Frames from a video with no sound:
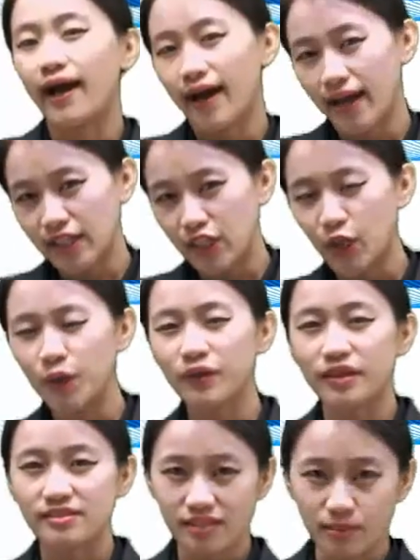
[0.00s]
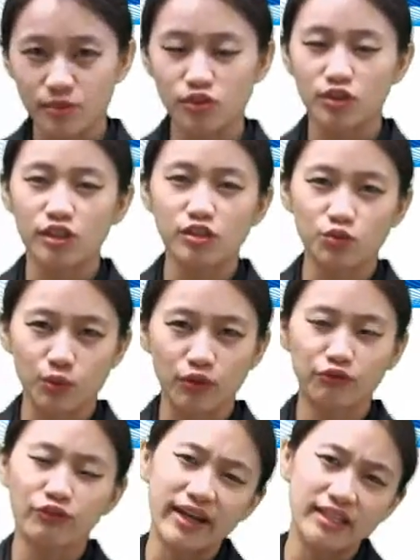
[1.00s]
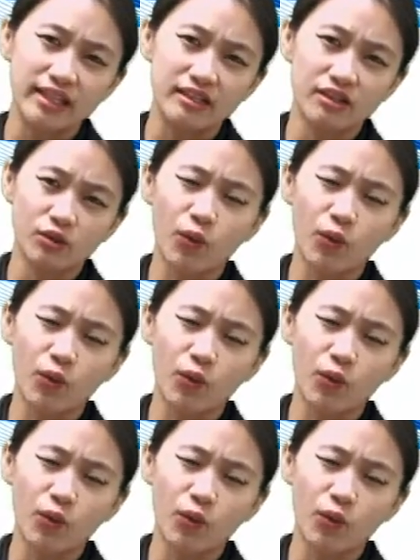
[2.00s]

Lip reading: I know that some students will find it